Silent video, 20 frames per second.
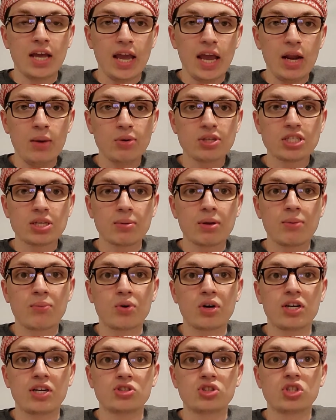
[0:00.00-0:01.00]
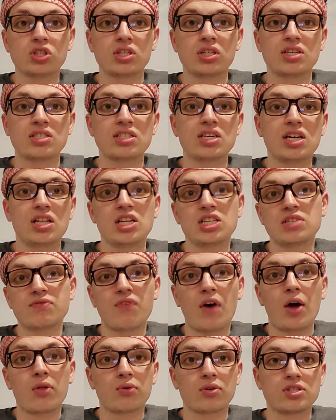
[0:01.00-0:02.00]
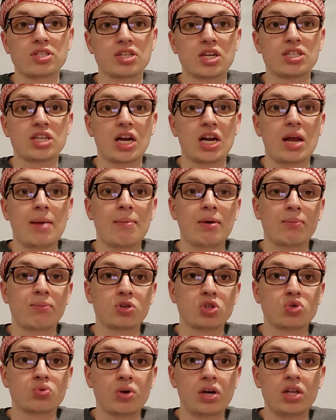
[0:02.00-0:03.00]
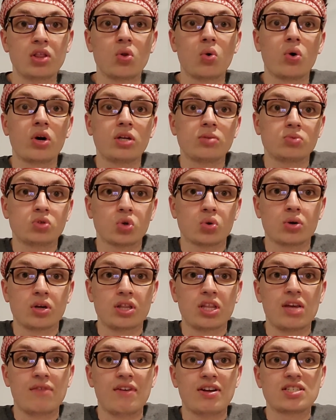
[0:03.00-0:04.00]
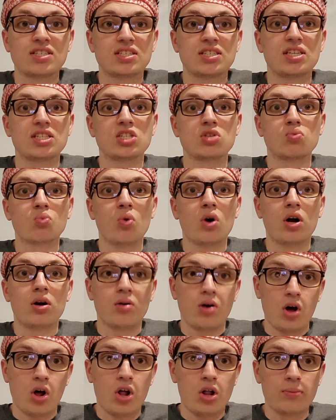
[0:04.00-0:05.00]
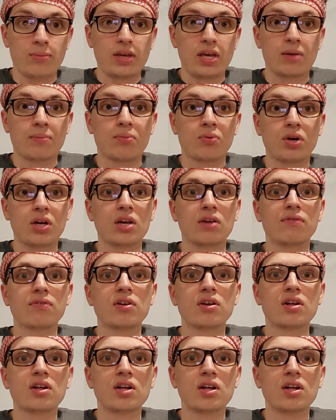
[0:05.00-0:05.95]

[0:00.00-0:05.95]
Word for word: And it was something pretty interesting to see this father and son dynamic between Lloyd during the events of Season 1, albeit brief.